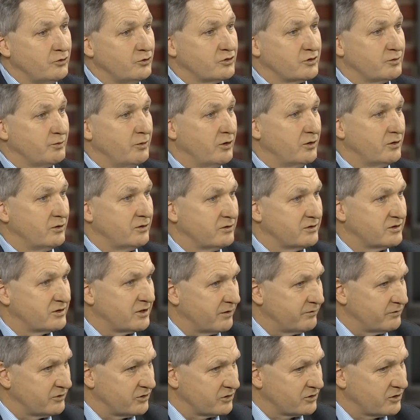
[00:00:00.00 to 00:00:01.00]
few small
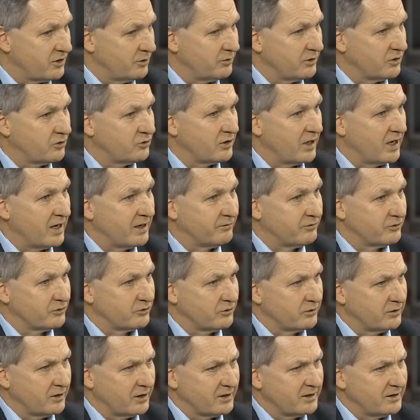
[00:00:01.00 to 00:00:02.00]
services company could ever
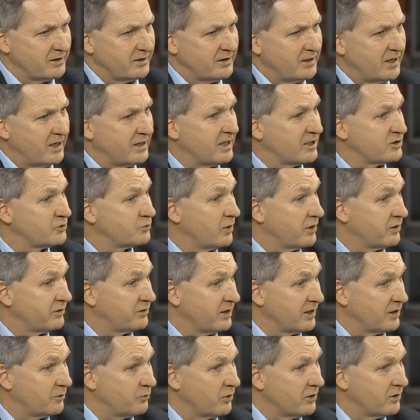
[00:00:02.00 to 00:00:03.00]
do that. And that's where I
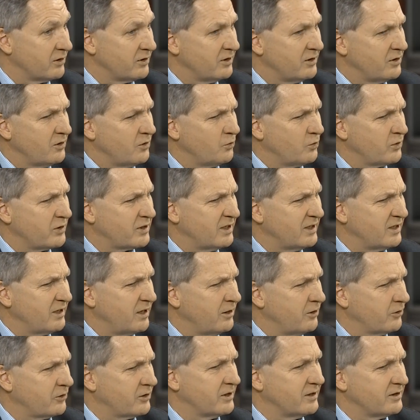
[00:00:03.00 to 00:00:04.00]
think we're kind
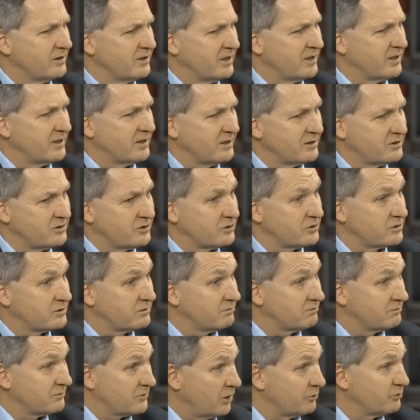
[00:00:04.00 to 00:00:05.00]
of lucky. It's
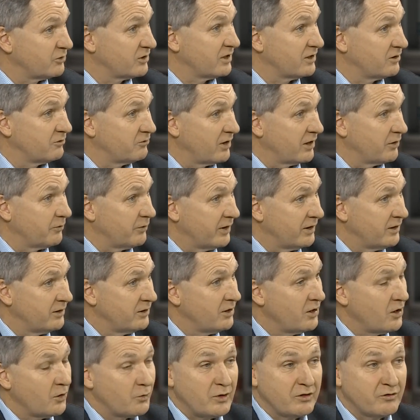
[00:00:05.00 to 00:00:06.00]
just come together rather well.
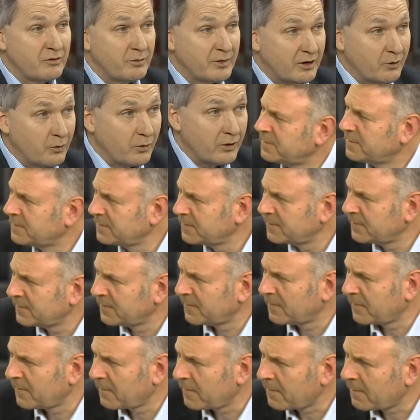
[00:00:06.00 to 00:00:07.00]
We have a bit of work,
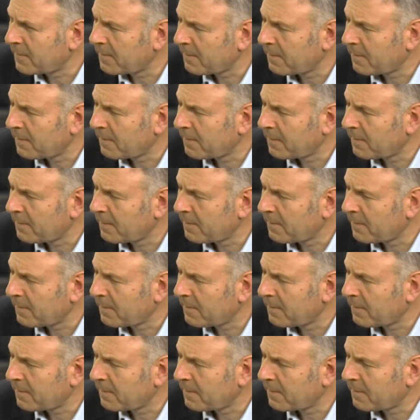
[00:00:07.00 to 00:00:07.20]
we've